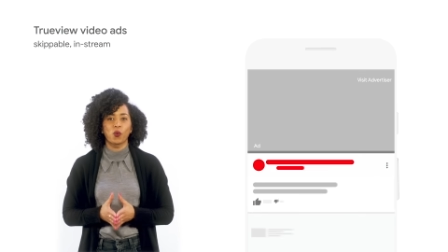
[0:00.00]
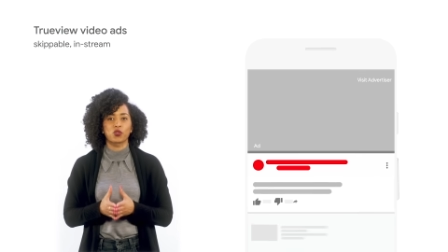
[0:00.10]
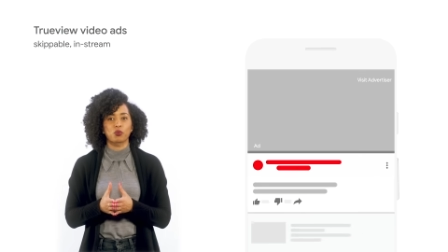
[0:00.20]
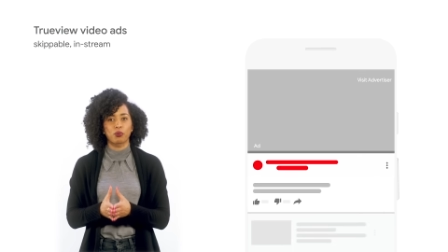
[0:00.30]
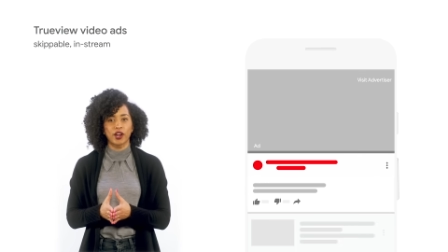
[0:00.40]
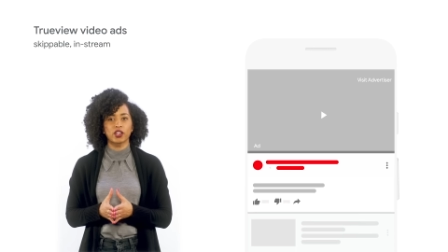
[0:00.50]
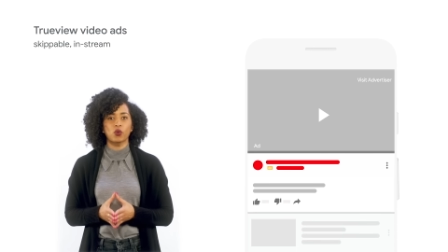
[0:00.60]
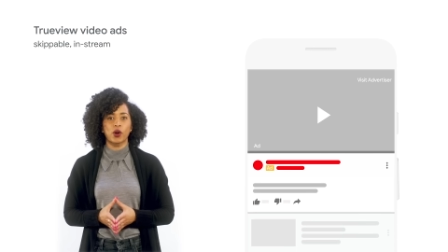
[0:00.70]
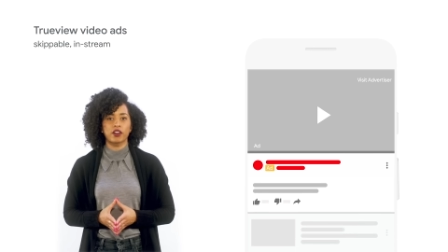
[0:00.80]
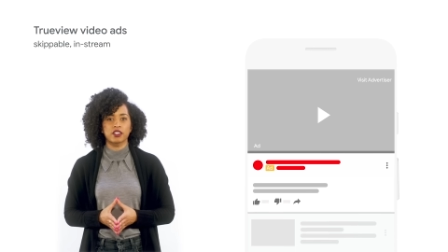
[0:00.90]
whether brand
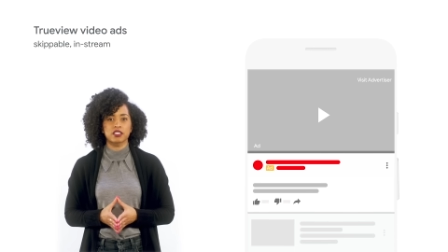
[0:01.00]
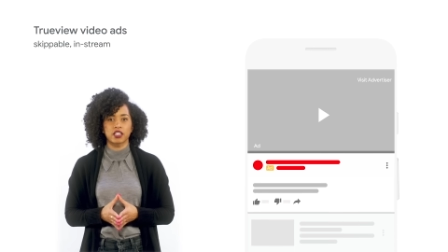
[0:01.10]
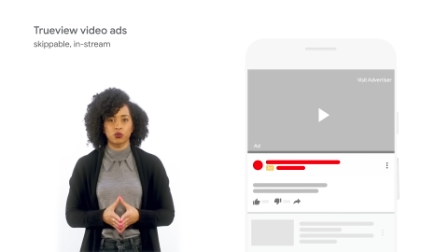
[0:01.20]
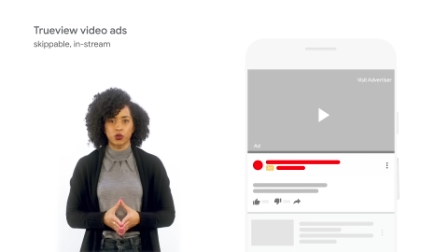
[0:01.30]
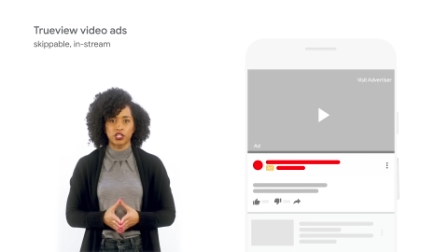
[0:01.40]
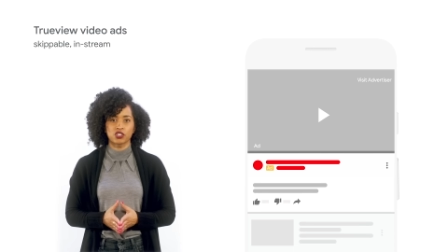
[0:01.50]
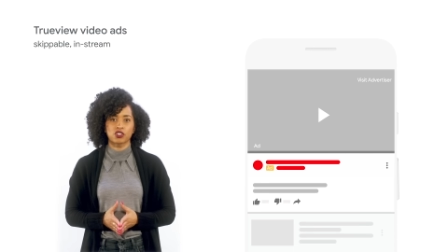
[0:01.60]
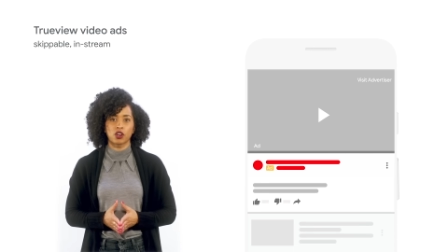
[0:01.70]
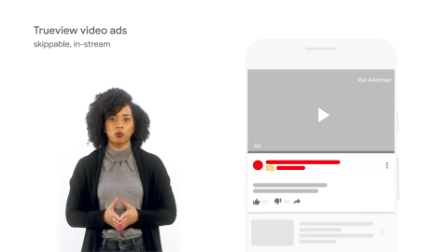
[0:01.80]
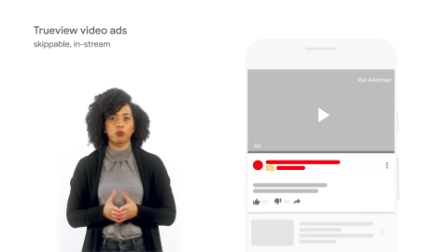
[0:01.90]
awareness and
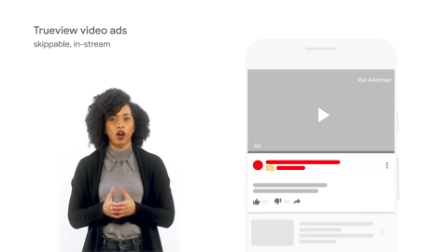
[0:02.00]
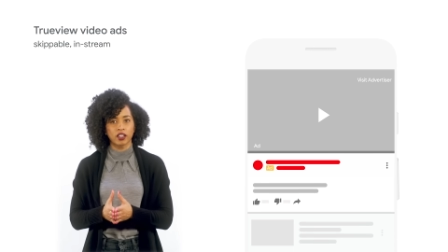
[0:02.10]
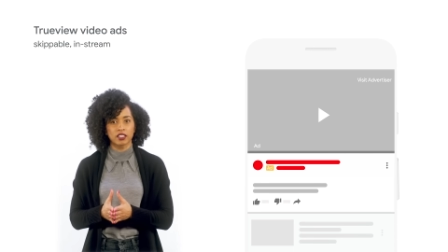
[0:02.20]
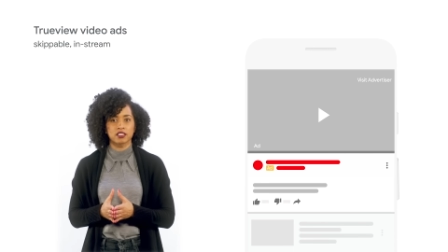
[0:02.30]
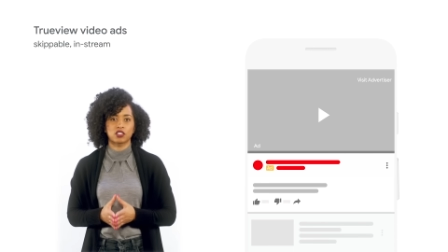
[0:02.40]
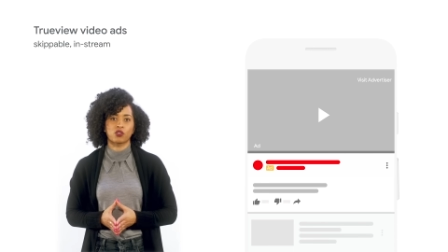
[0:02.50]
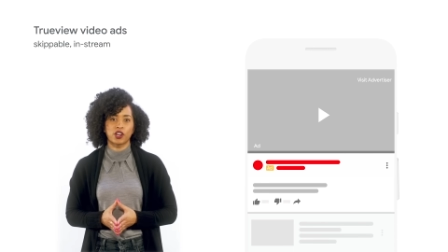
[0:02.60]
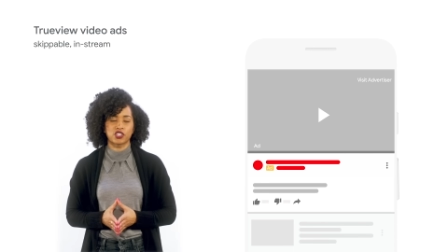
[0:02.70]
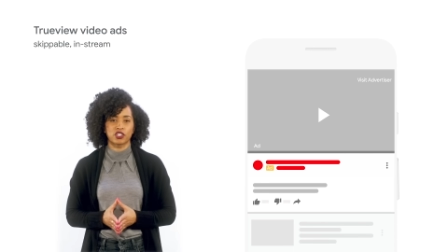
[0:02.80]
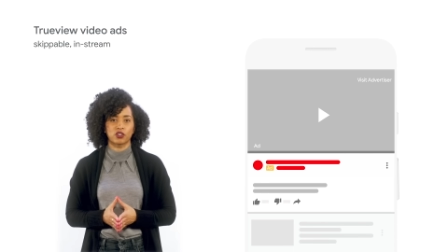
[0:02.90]
reach, product
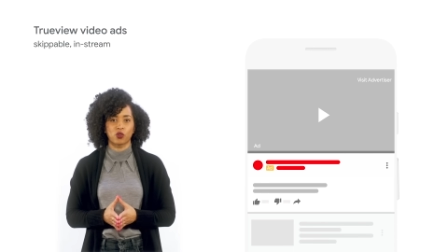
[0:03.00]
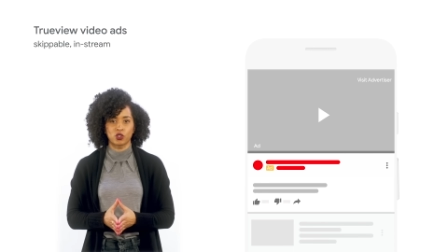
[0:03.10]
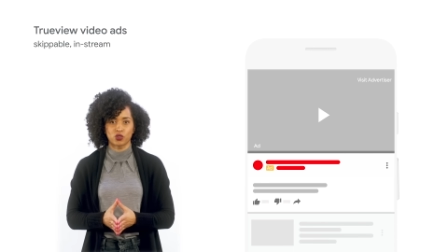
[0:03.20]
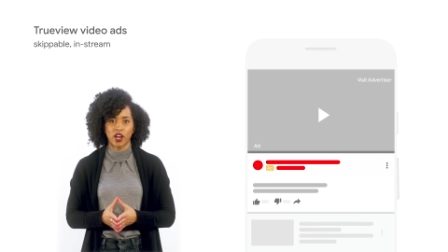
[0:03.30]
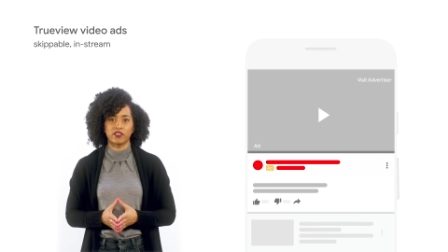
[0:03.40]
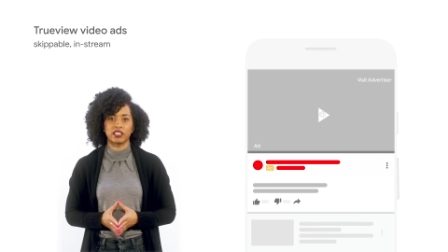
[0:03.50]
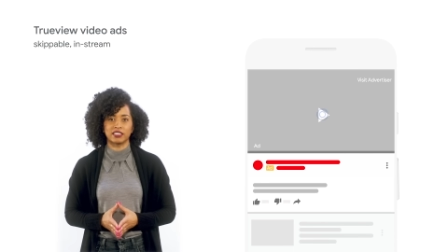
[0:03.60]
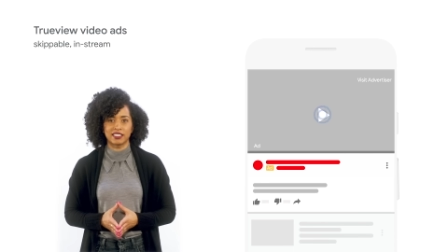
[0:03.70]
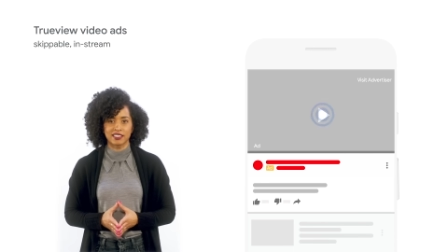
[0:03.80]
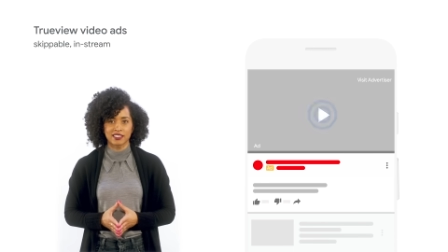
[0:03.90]
consideration, or
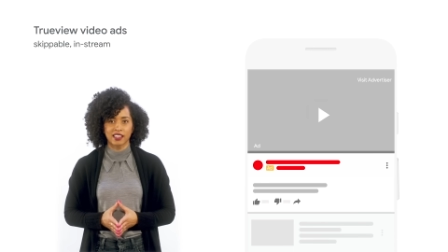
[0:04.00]
driving leads.